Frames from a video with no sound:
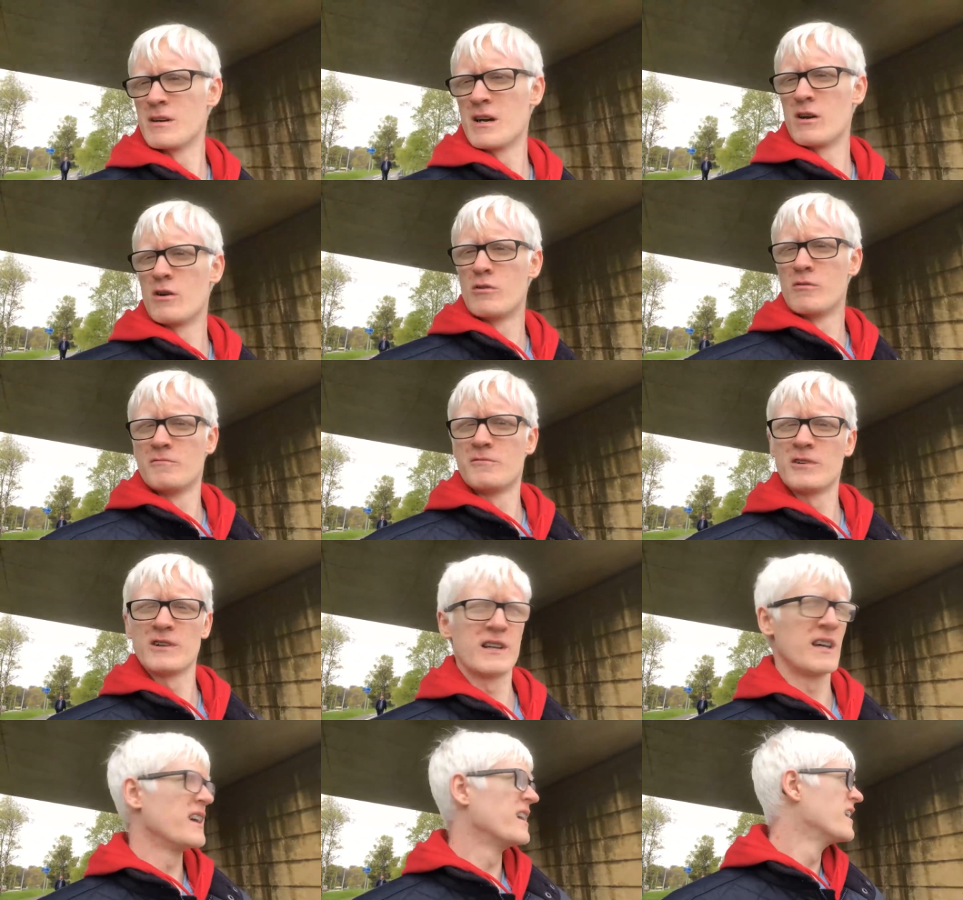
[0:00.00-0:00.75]
but
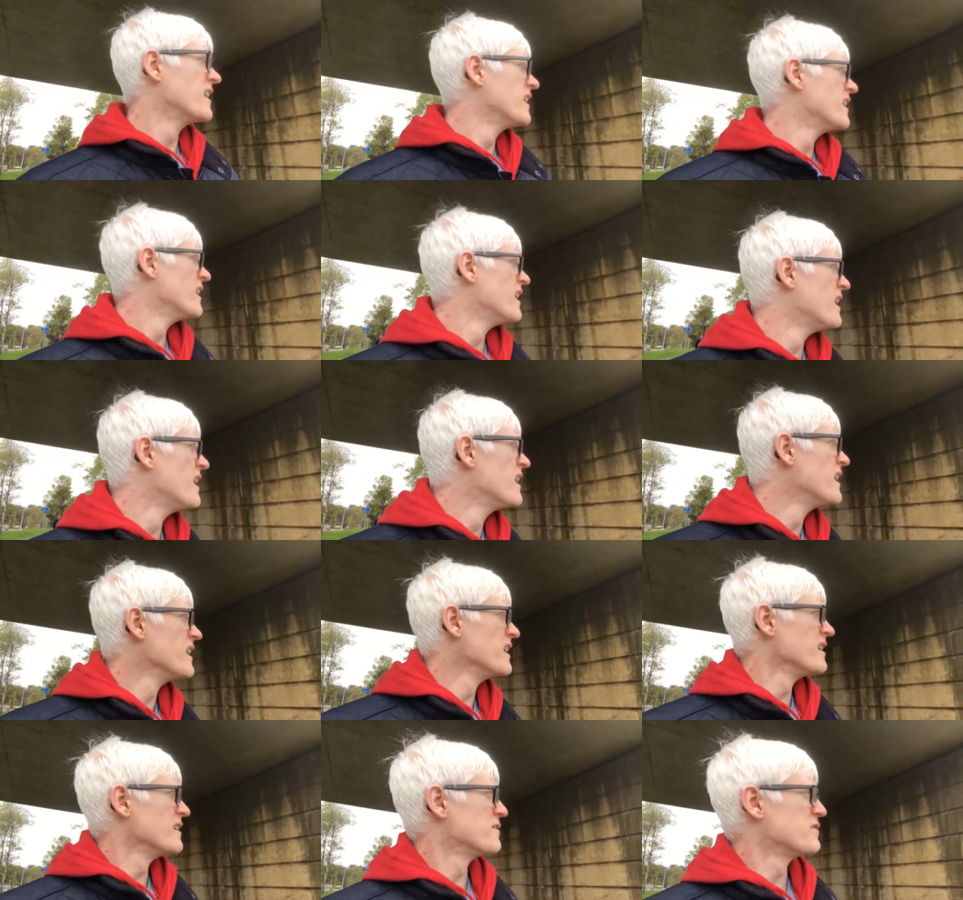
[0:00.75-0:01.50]
hopefully
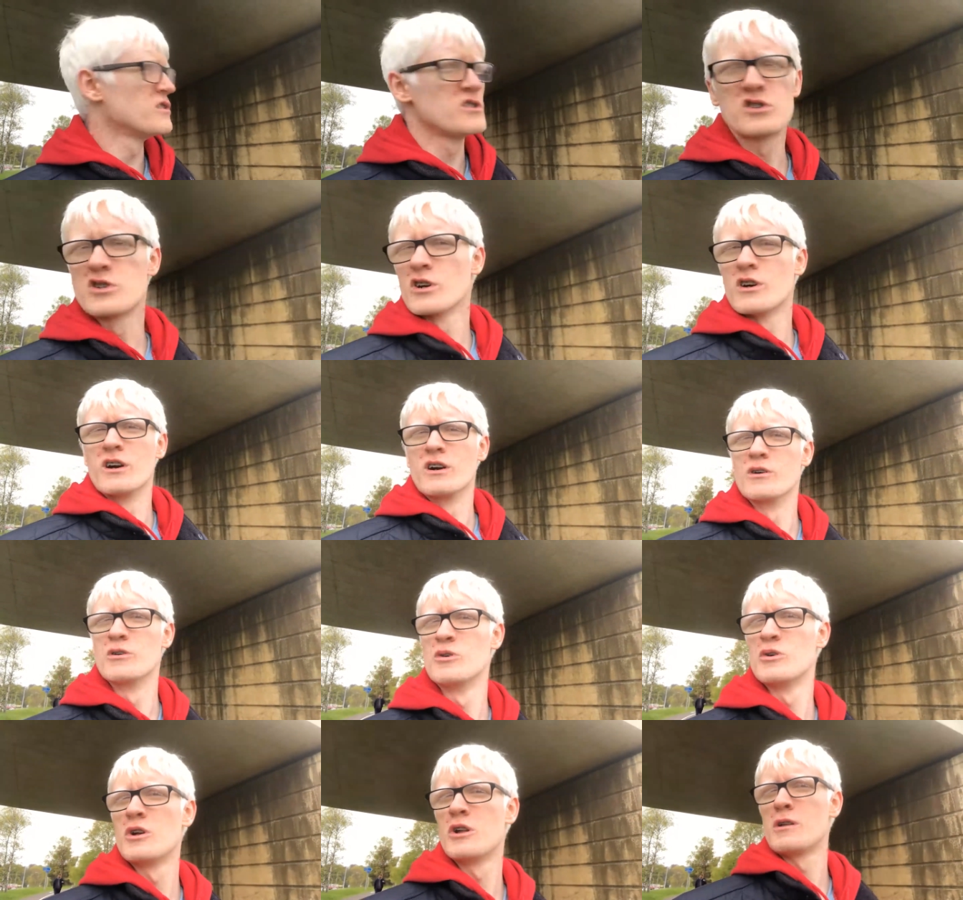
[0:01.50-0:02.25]
in the future
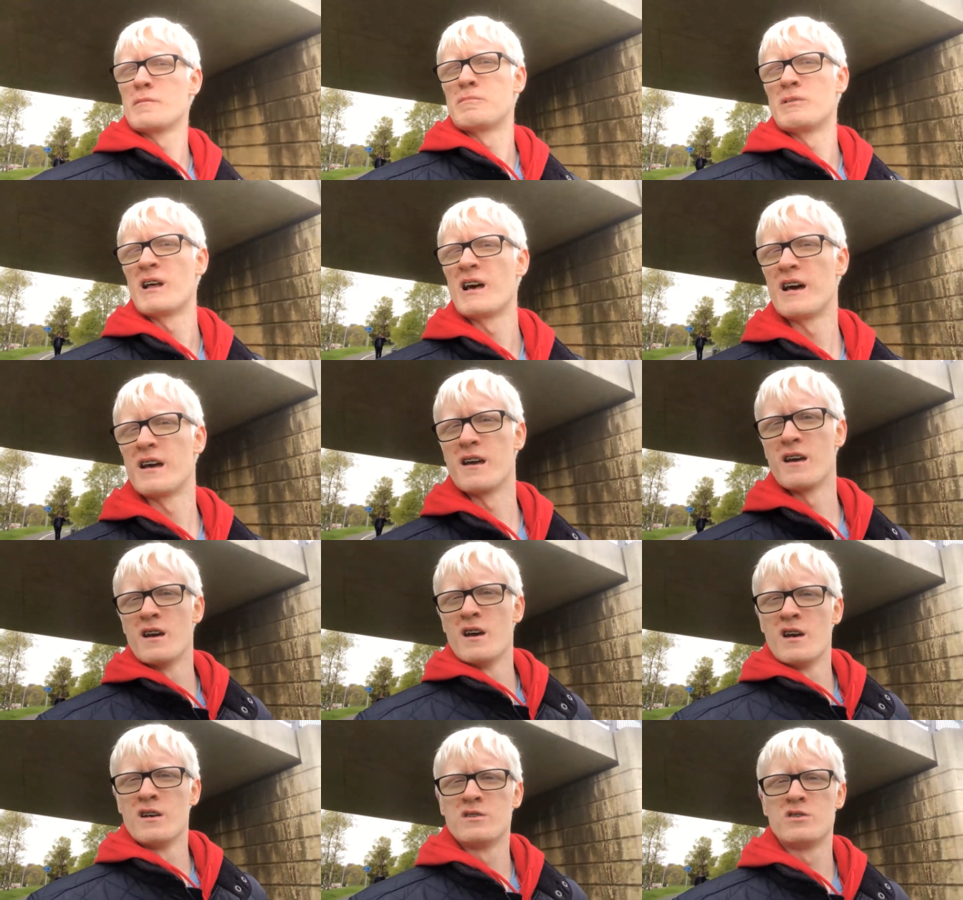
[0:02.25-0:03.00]
we'll apply
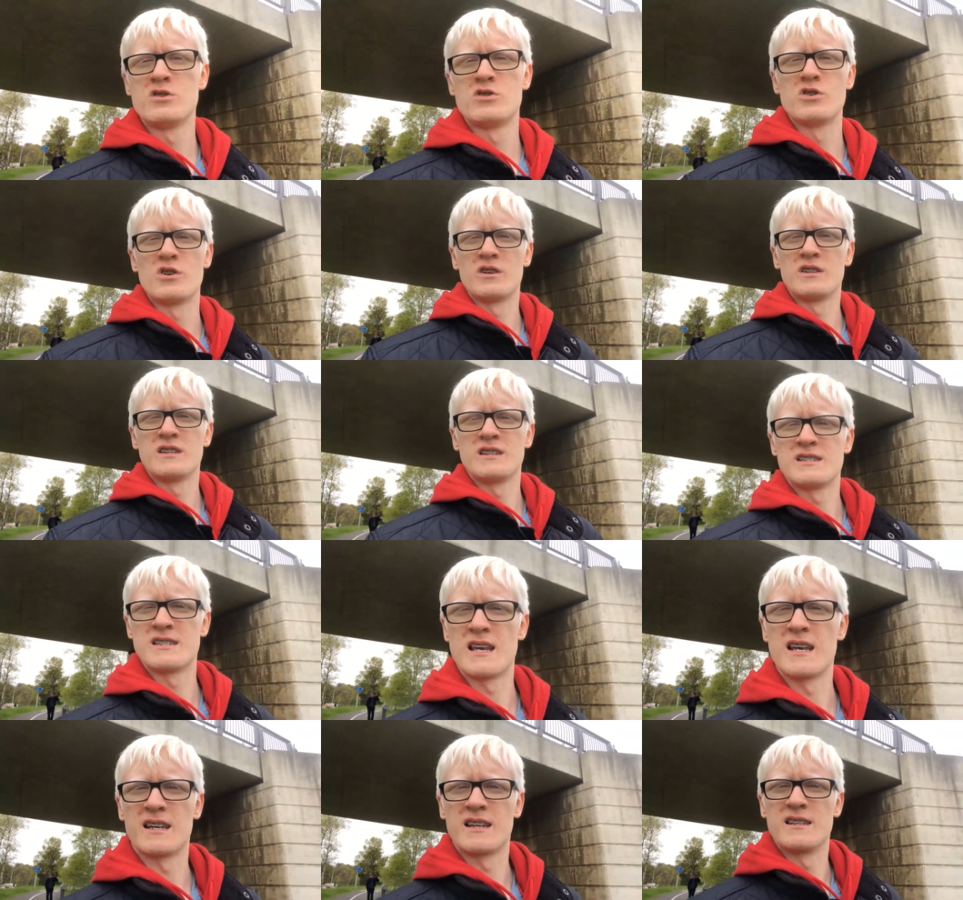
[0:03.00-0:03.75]
to join the
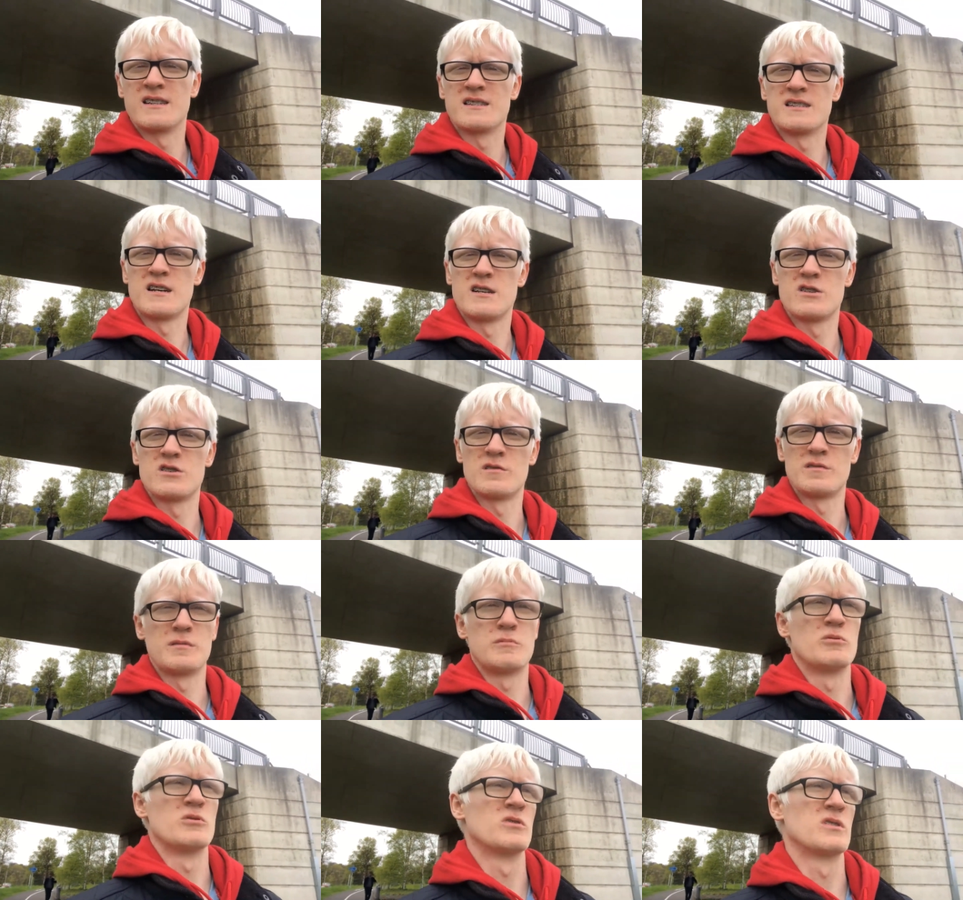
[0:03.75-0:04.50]
second stage
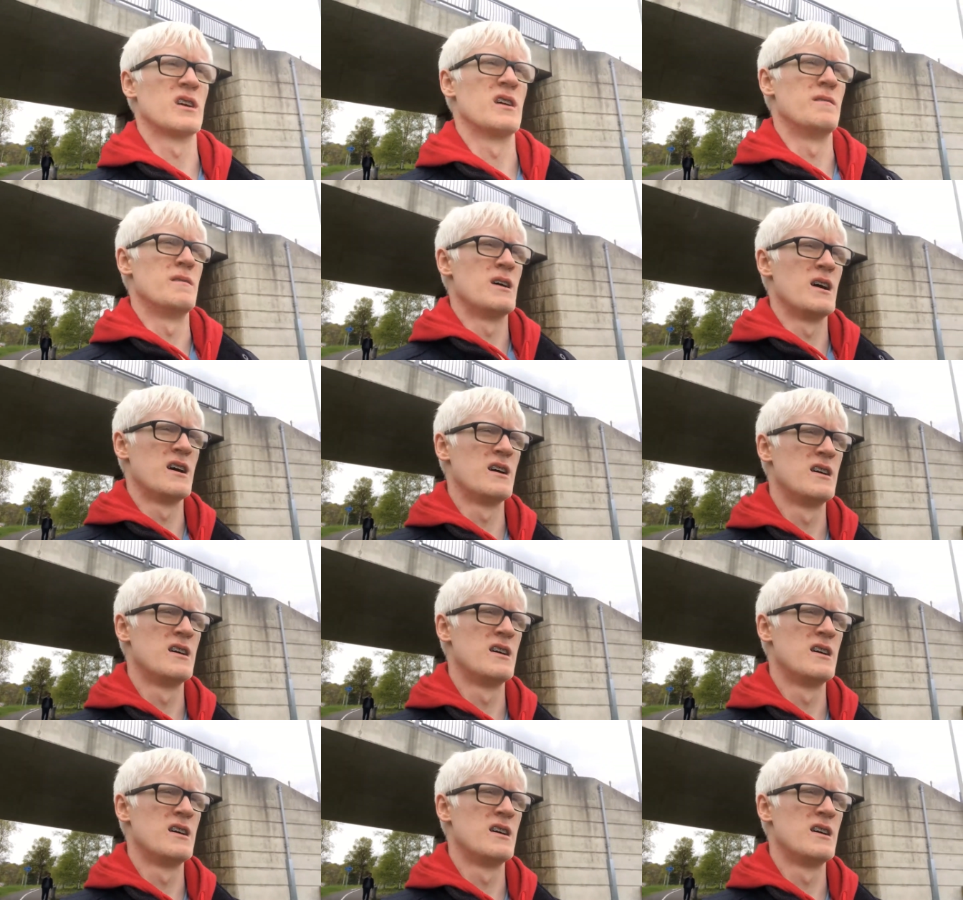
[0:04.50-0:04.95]
of the programme.